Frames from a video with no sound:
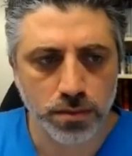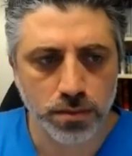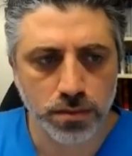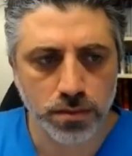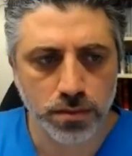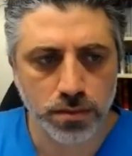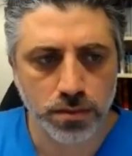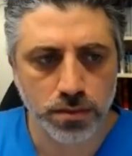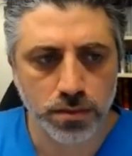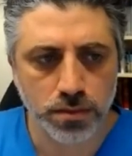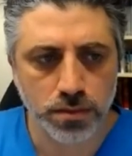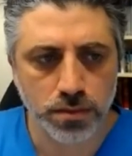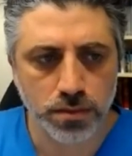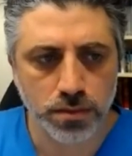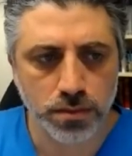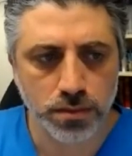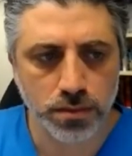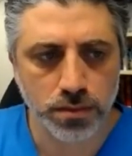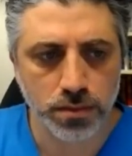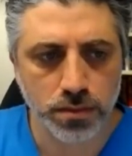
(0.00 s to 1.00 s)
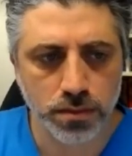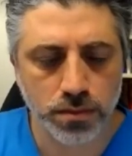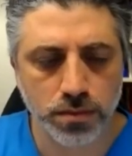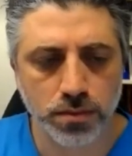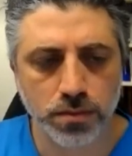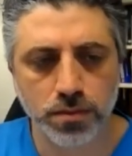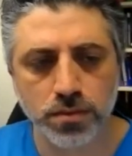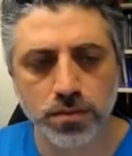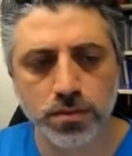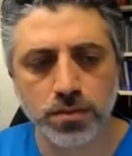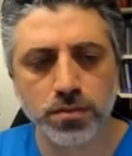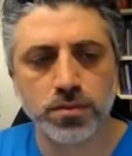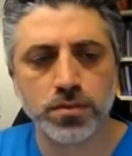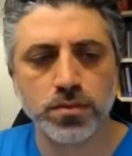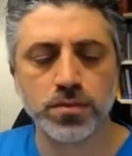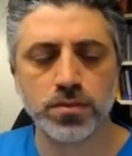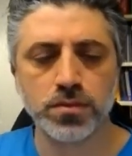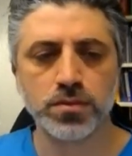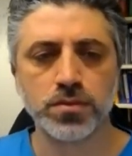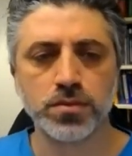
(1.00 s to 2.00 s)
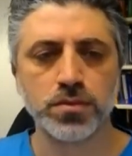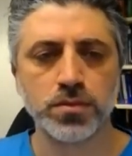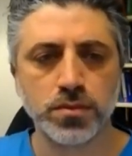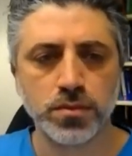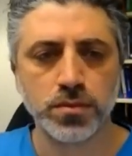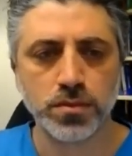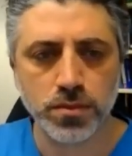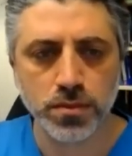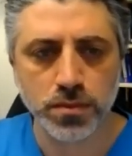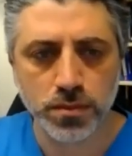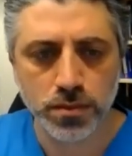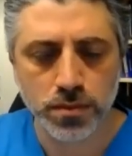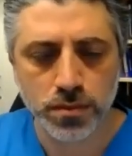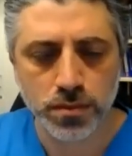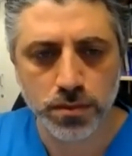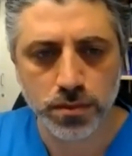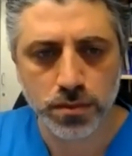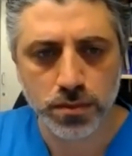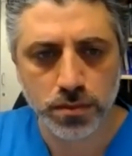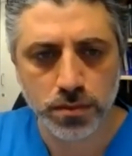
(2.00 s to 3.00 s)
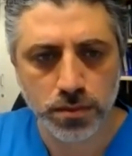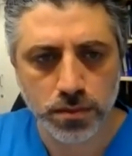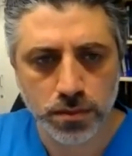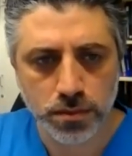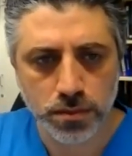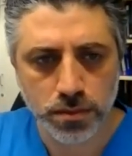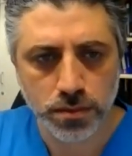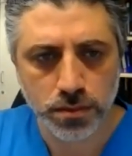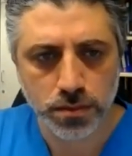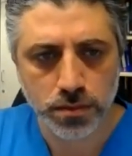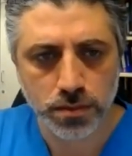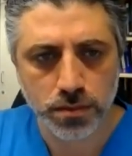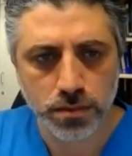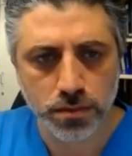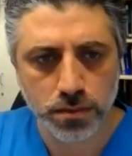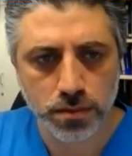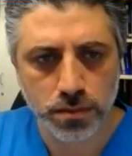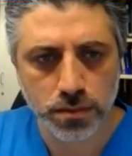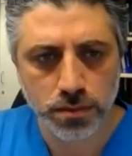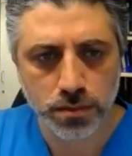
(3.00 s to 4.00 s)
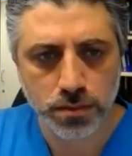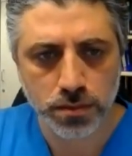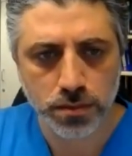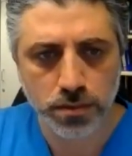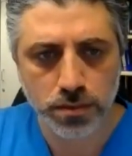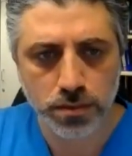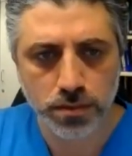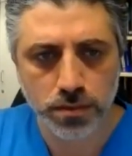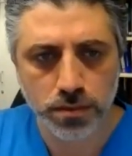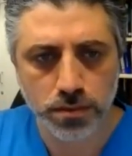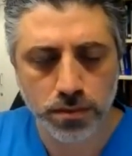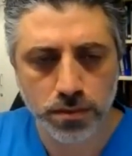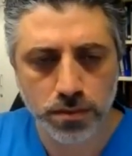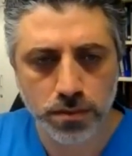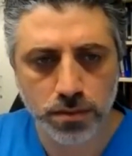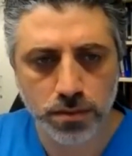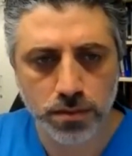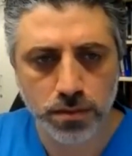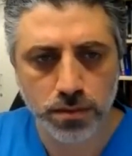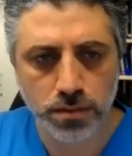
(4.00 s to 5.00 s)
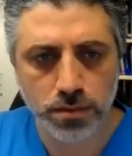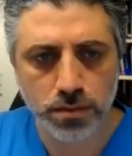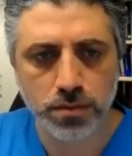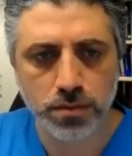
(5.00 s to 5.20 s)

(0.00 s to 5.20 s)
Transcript: No words are spoken by the person on screen.